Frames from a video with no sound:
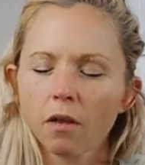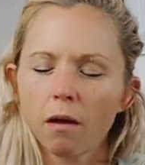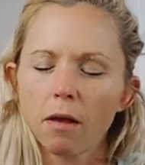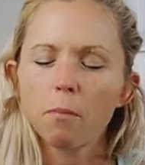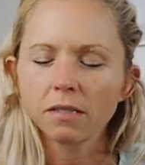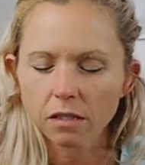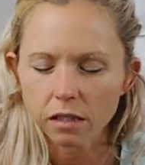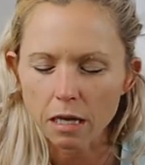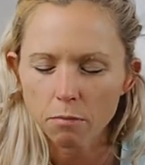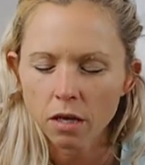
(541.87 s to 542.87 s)
Um, help us to
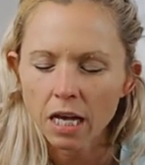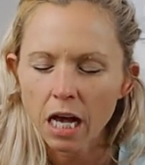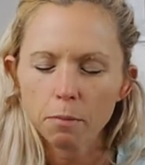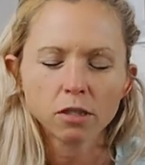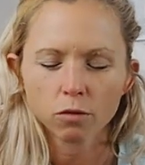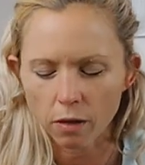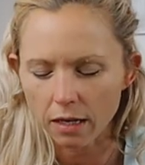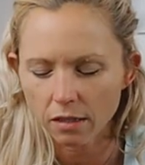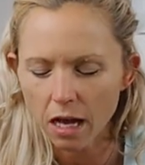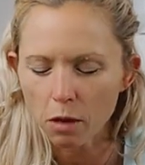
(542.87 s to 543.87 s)
sleep. Help us to rest.